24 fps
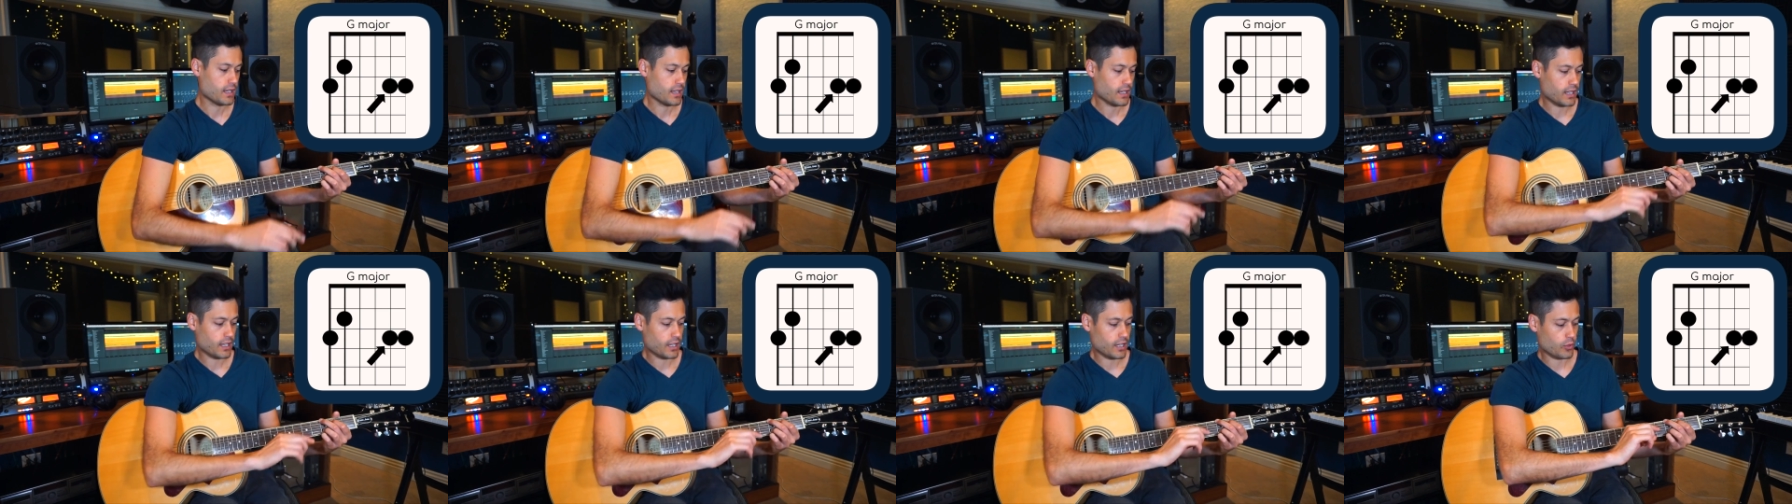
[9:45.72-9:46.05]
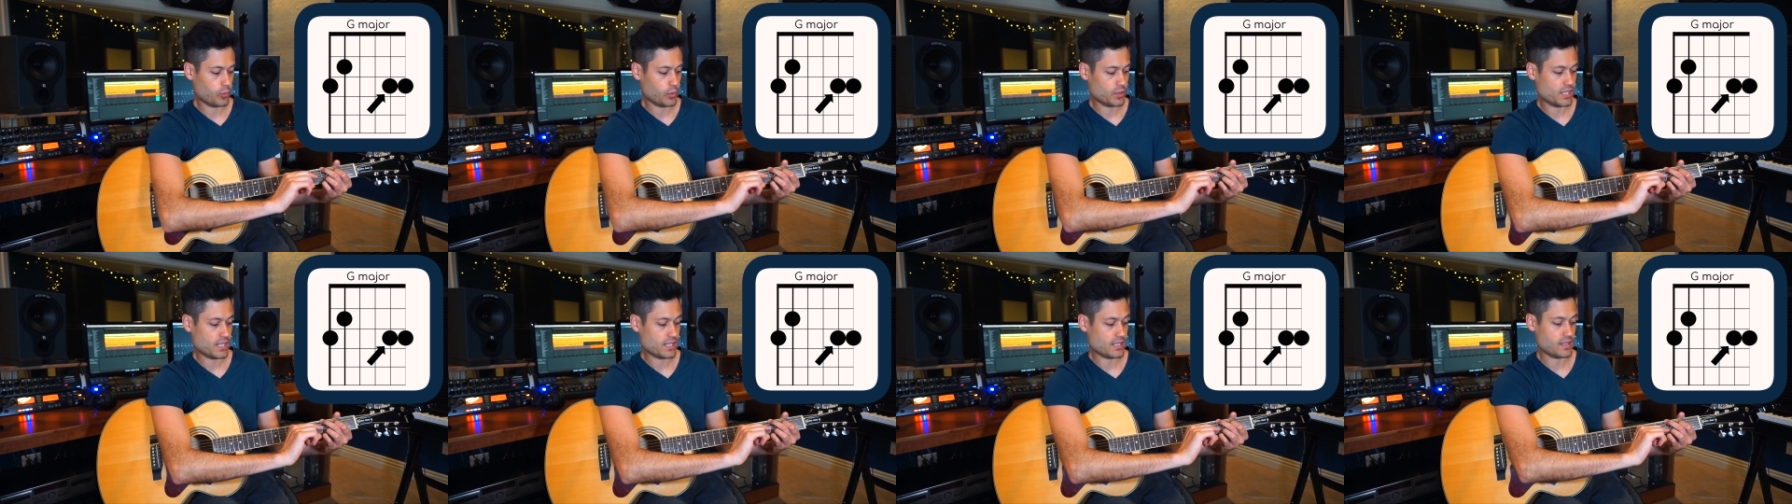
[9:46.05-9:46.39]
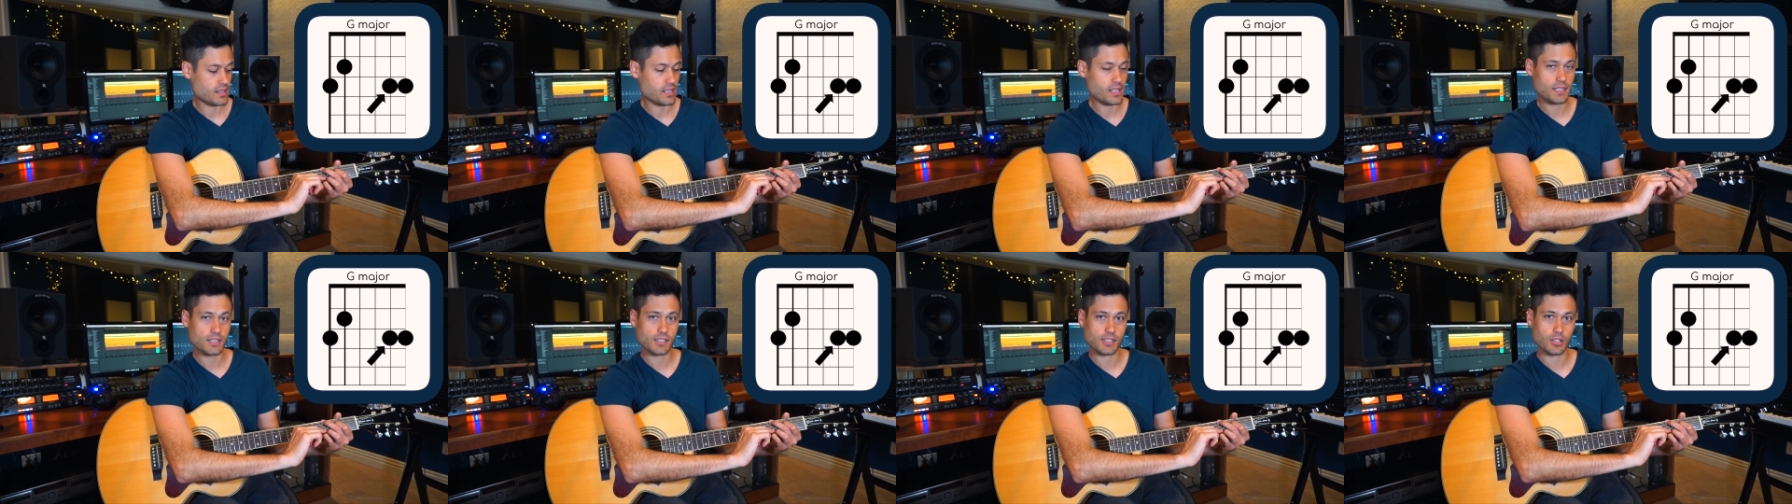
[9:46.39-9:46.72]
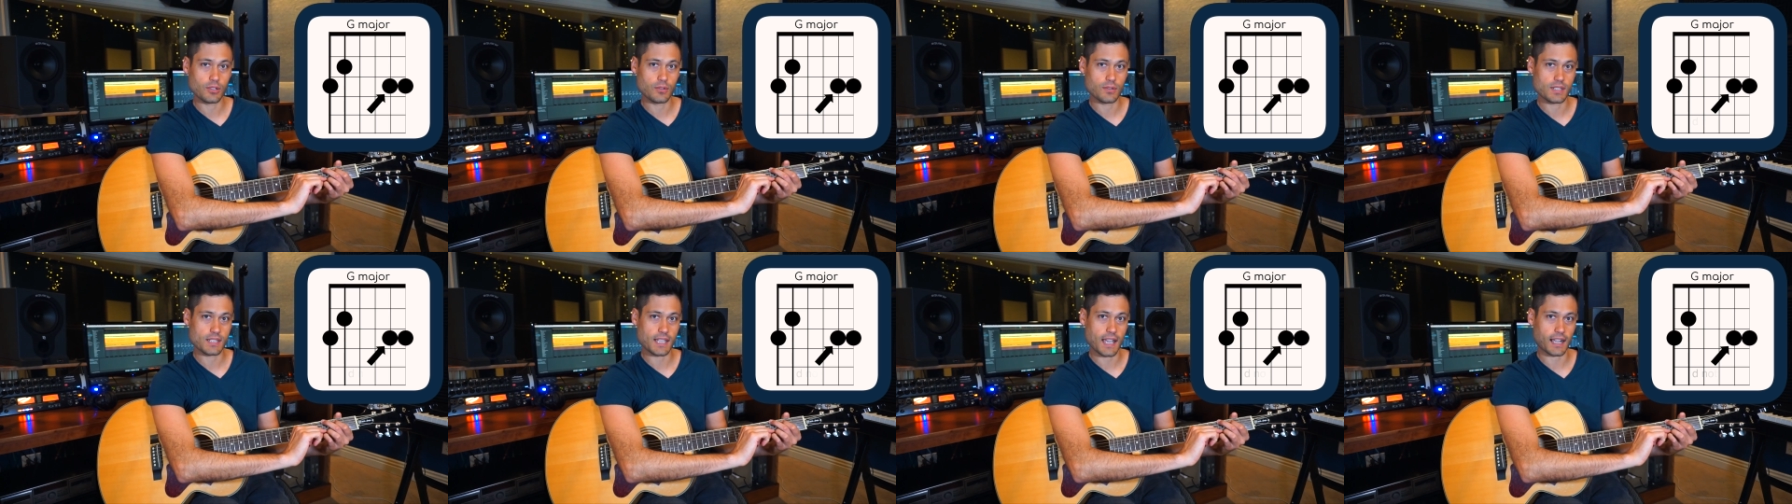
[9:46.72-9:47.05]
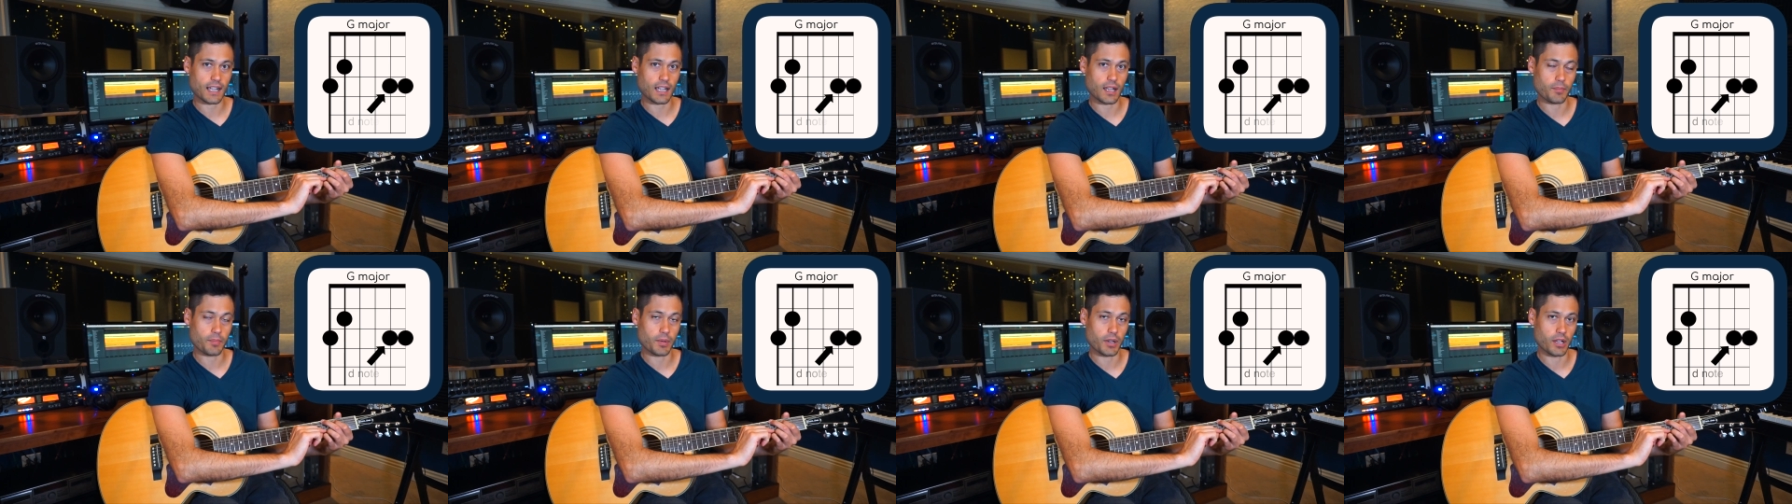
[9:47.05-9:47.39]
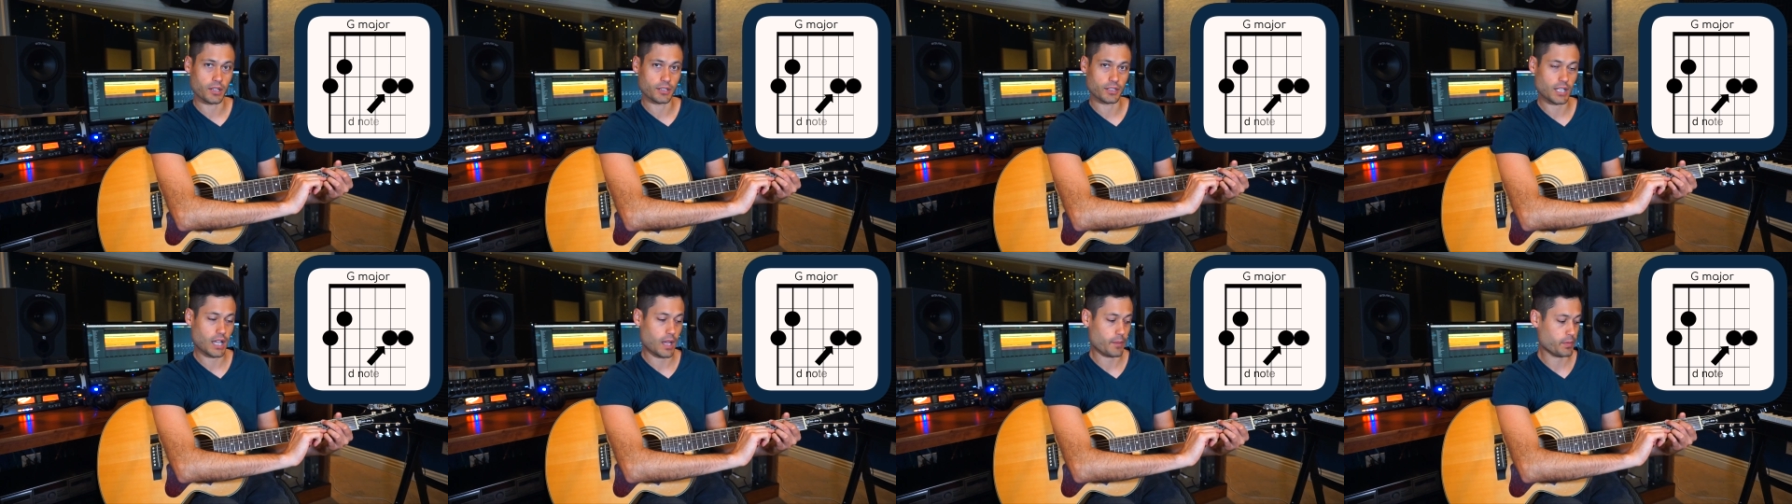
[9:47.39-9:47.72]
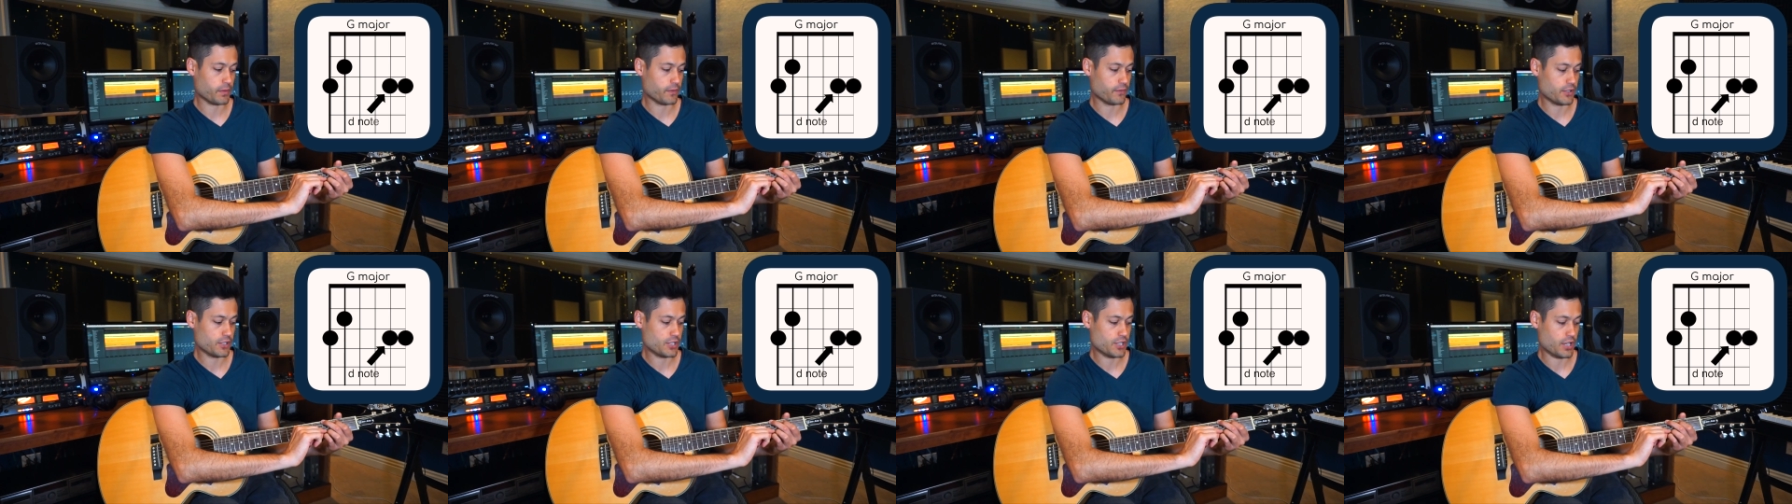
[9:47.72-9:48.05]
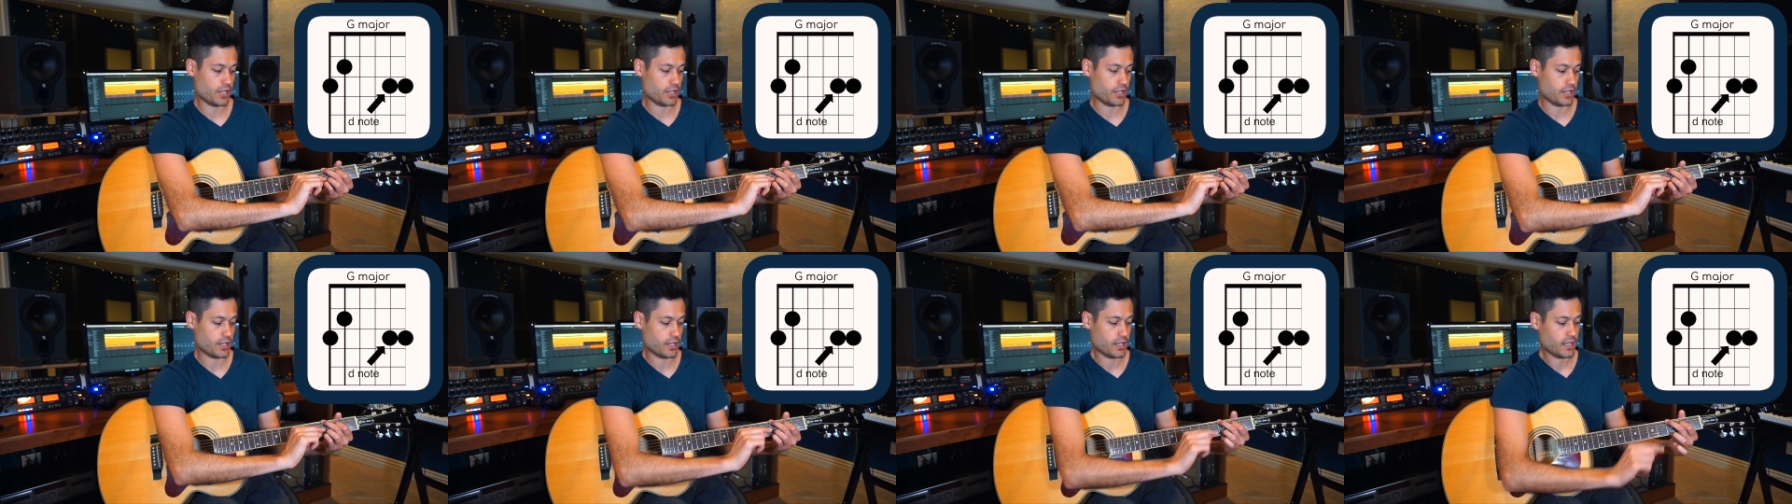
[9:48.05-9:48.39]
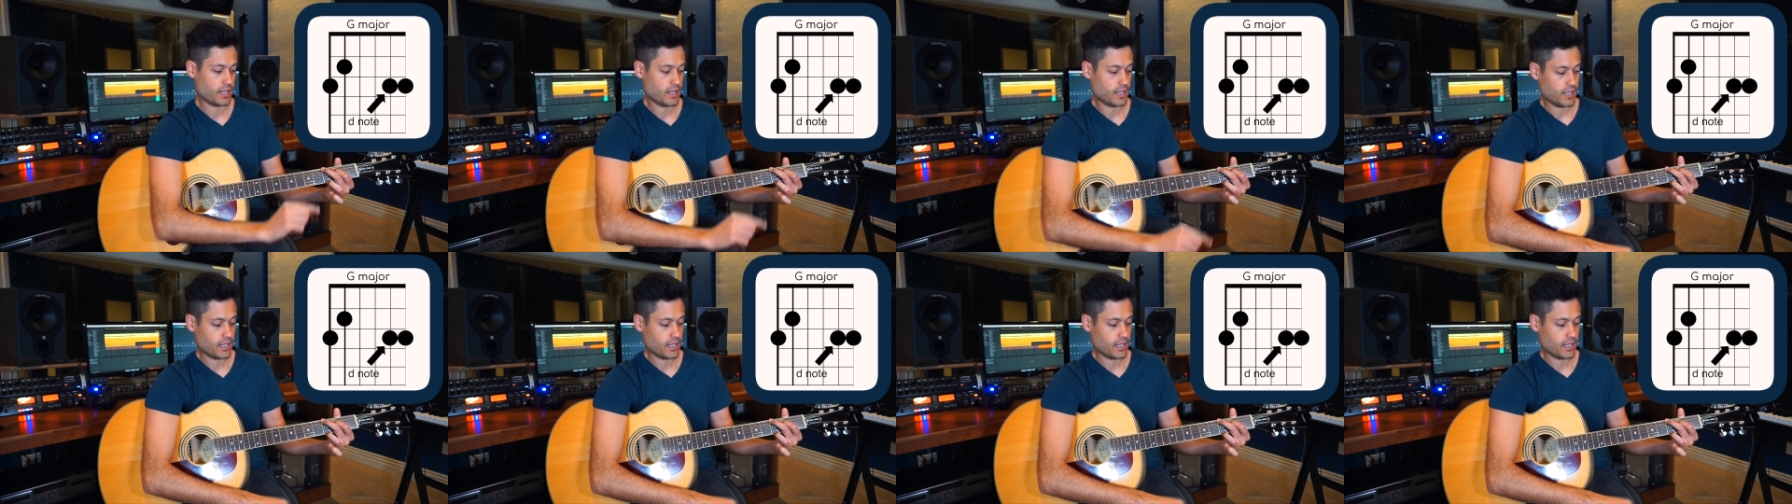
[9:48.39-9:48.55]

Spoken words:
which is these 2 stack up on top of each other,